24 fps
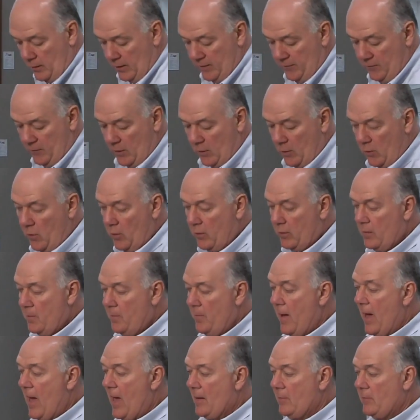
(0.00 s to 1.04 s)
even along the
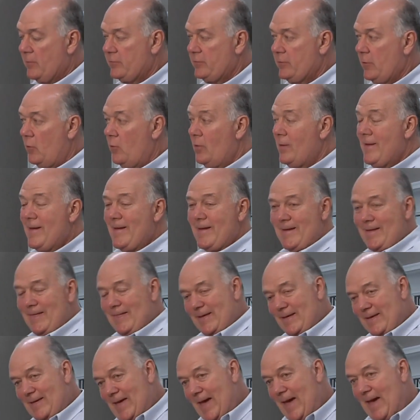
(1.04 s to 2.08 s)
bottom. So
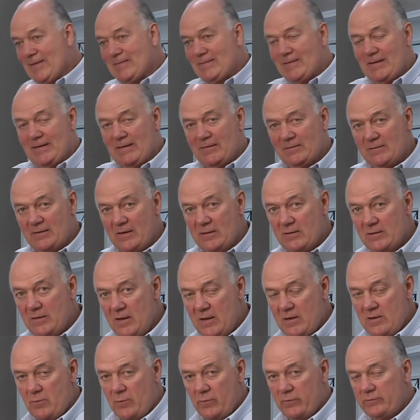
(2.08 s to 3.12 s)
the gasket is
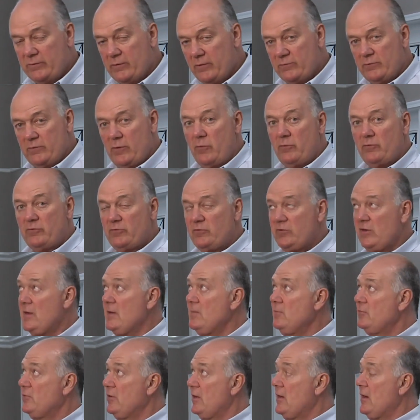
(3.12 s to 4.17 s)
continuous. There's no
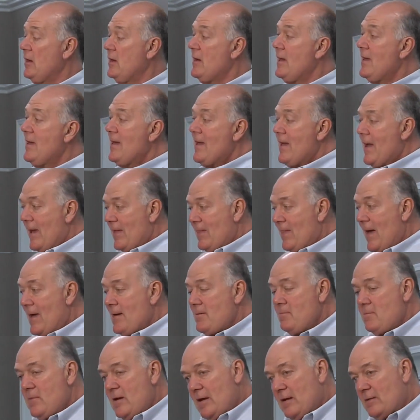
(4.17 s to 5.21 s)
seams in it. And
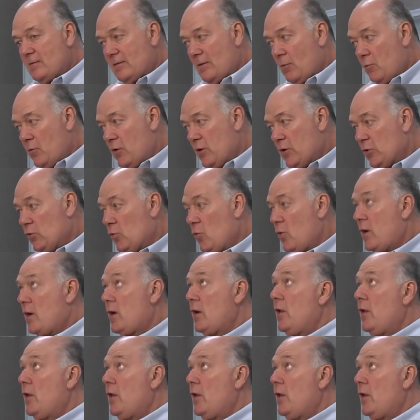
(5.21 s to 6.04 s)
that means that when the door